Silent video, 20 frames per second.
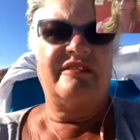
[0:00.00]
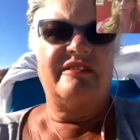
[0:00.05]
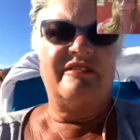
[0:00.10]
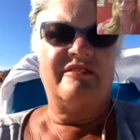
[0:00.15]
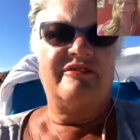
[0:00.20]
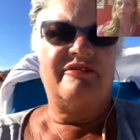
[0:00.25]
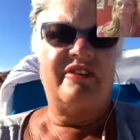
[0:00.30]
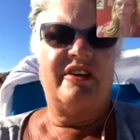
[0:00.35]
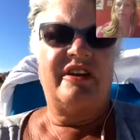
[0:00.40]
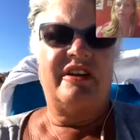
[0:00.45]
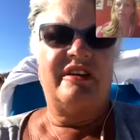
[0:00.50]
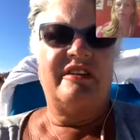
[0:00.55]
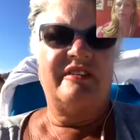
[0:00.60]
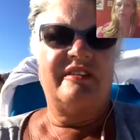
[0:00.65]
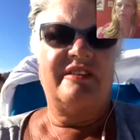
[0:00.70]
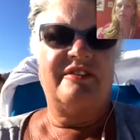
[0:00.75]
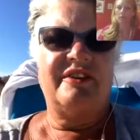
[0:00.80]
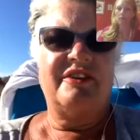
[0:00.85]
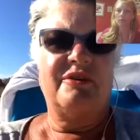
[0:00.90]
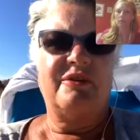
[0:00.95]
of
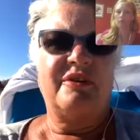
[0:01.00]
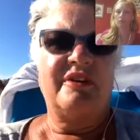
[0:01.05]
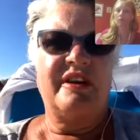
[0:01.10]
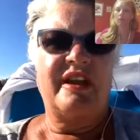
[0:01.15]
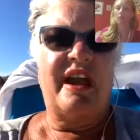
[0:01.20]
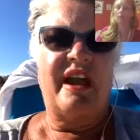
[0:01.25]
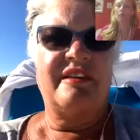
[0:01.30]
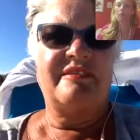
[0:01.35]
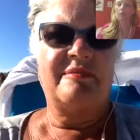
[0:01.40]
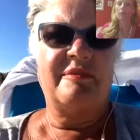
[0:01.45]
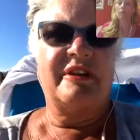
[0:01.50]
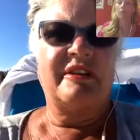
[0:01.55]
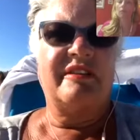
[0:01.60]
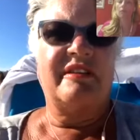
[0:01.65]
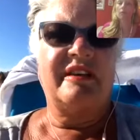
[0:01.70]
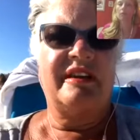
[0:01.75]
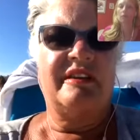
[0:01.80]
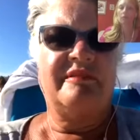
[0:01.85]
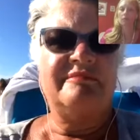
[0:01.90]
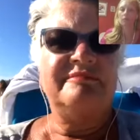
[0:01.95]
living
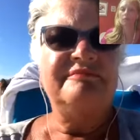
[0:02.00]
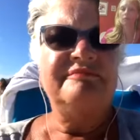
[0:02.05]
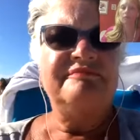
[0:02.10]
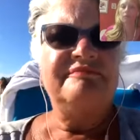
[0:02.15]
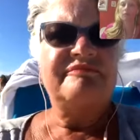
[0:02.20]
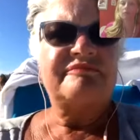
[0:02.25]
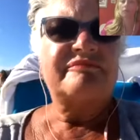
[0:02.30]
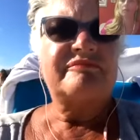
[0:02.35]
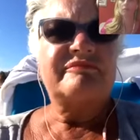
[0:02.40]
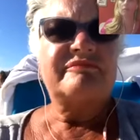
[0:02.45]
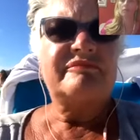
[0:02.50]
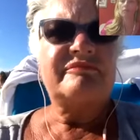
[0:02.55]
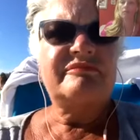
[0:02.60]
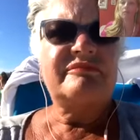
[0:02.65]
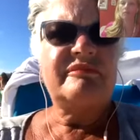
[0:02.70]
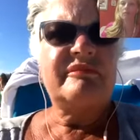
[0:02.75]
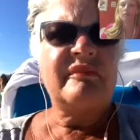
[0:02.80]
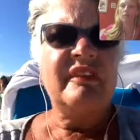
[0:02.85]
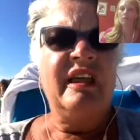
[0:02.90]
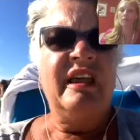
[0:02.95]
orgasmically.
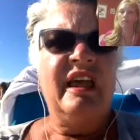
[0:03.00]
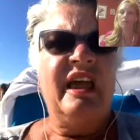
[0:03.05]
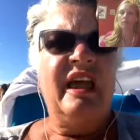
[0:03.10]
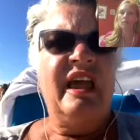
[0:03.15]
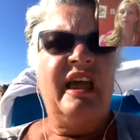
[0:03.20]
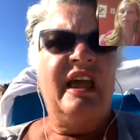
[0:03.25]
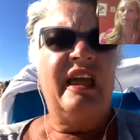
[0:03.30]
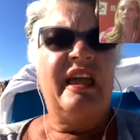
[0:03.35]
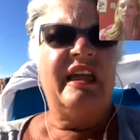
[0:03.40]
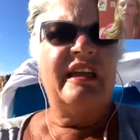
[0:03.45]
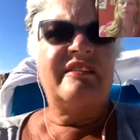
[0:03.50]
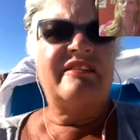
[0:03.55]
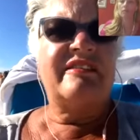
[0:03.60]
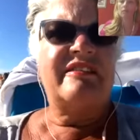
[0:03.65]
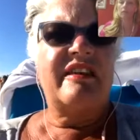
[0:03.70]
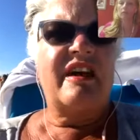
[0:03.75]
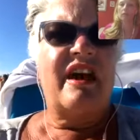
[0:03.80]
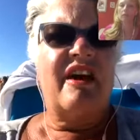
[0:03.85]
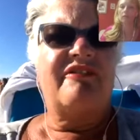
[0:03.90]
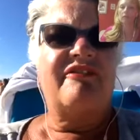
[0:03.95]
It's
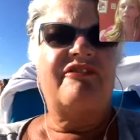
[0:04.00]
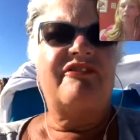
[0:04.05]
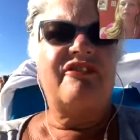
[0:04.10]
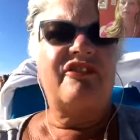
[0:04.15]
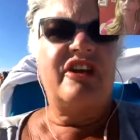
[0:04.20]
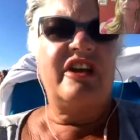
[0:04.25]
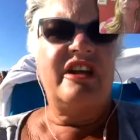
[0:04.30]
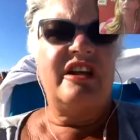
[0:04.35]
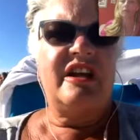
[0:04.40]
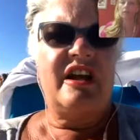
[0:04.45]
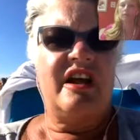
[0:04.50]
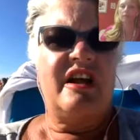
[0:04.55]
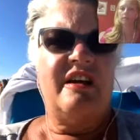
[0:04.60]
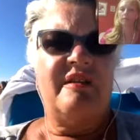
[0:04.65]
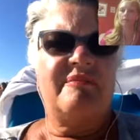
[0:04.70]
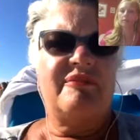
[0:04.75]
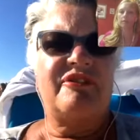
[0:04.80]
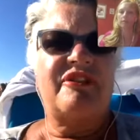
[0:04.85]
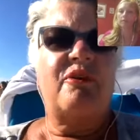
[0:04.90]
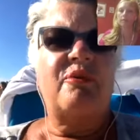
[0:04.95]
a freedom.
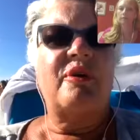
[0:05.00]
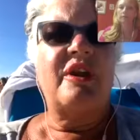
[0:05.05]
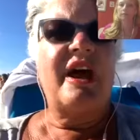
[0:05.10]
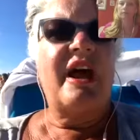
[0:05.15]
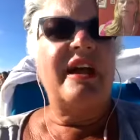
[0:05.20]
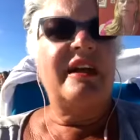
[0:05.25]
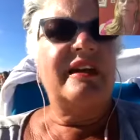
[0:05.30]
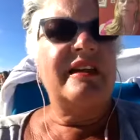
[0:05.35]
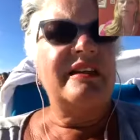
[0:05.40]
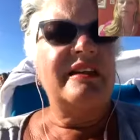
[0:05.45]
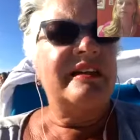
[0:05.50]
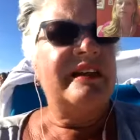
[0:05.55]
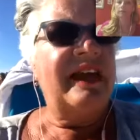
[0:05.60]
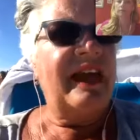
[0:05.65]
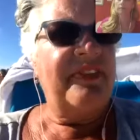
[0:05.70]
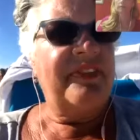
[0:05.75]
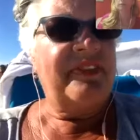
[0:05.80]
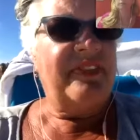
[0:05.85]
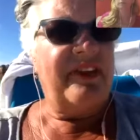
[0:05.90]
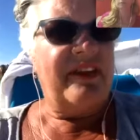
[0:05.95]
So when I can
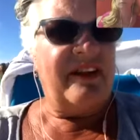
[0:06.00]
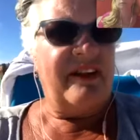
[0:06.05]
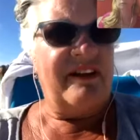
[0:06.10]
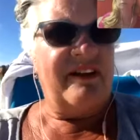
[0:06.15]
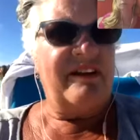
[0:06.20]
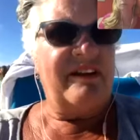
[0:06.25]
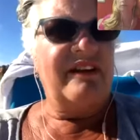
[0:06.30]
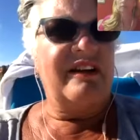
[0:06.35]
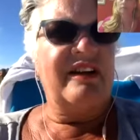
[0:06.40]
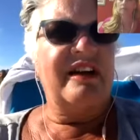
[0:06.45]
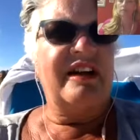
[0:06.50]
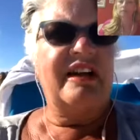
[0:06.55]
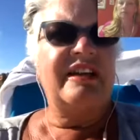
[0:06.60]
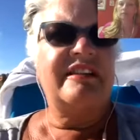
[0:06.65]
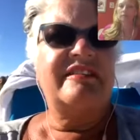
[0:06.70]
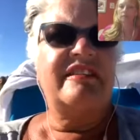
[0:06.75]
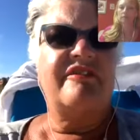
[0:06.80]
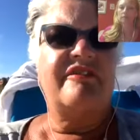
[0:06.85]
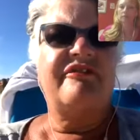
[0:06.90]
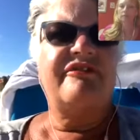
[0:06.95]
get there,
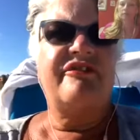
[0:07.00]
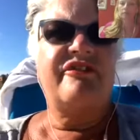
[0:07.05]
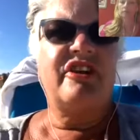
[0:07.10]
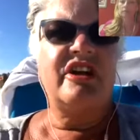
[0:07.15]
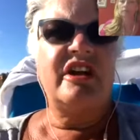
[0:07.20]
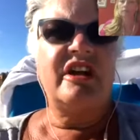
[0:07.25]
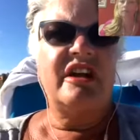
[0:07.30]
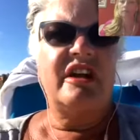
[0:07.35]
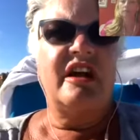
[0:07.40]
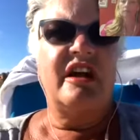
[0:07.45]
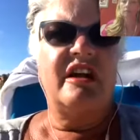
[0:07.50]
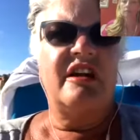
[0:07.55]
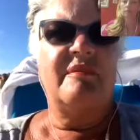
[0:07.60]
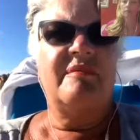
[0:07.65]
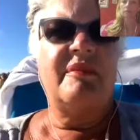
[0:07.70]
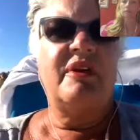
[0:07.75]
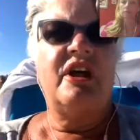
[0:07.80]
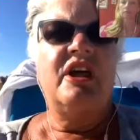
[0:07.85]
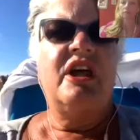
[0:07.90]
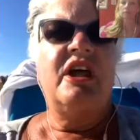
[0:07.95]
it's a freedom
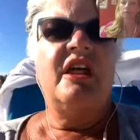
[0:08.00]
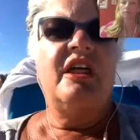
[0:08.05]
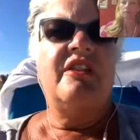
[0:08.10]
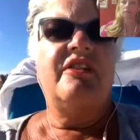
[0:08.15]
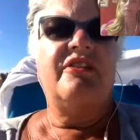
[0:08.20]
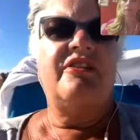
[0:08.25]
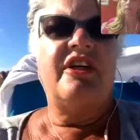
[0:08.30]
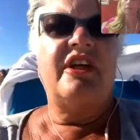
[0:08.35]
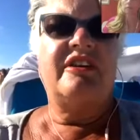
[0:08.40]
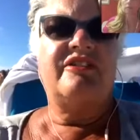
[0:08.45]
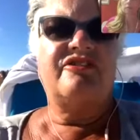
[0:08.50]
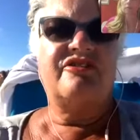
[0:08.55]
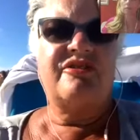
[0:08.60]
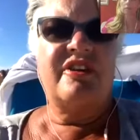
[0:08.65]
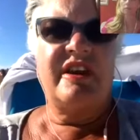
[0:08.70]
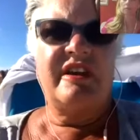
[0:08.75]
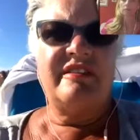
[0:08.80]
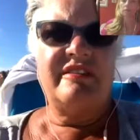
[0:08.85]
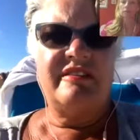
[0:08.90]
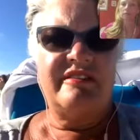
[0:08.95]
that
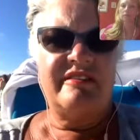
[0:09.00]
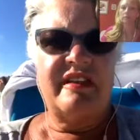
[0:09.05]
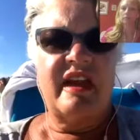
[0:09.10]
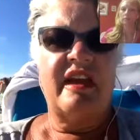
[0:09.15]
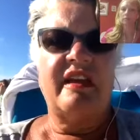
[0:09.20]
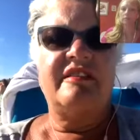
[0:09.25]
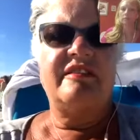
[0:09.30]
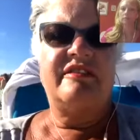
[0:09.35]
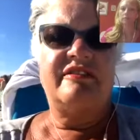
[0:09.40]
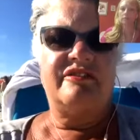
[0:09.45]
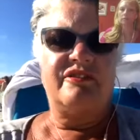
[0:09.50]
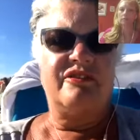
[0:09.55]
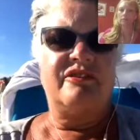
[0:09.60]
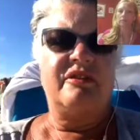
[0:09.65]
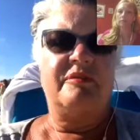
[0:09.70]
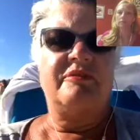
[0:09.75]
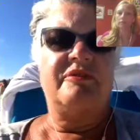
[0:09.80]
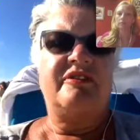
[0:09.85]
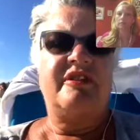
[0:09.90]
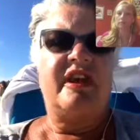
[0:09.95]
transcends
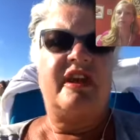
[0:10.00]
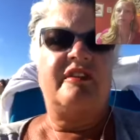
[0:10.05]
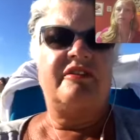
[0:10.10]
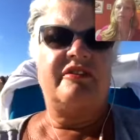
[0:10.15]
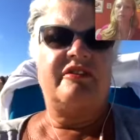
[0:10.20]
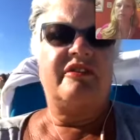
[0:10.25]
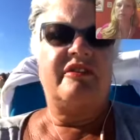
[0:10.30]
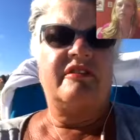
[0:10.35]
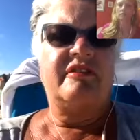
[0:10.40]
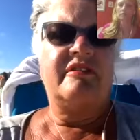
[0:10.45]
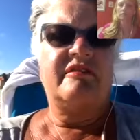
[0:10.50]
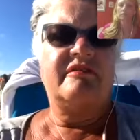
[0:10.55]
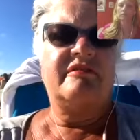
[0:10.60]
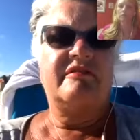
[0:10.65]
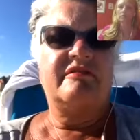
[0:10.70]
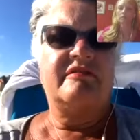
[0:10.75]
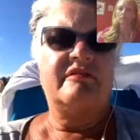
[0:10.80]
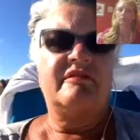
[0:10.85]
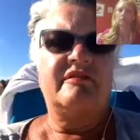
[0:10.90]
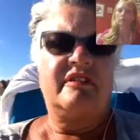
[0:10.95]
circumstance.
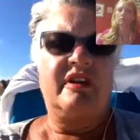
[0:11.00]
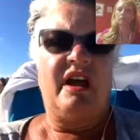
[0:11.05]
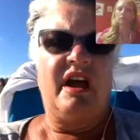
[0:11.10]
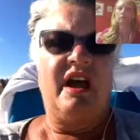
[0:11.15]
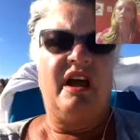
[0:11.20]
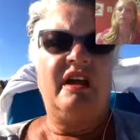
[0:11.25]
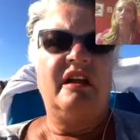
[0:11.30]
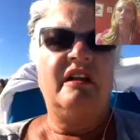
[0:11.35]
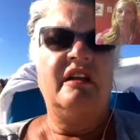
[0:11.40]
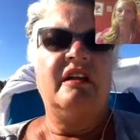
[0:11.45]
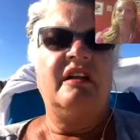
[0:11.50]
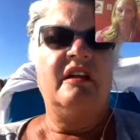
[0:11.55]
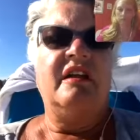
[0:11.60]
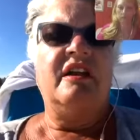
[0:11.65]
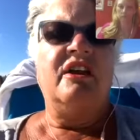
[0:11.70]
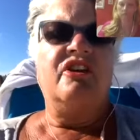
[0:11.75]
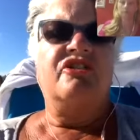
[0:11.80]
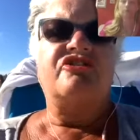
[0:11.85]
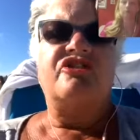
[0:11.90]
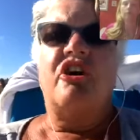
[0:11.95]
Okay.
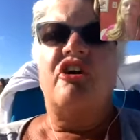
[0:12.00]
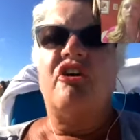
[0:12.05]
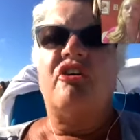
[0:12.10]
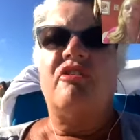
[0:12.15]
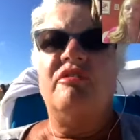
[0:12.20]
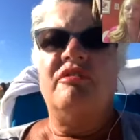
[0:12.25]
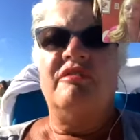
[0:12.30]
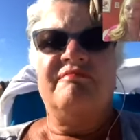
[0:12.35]
So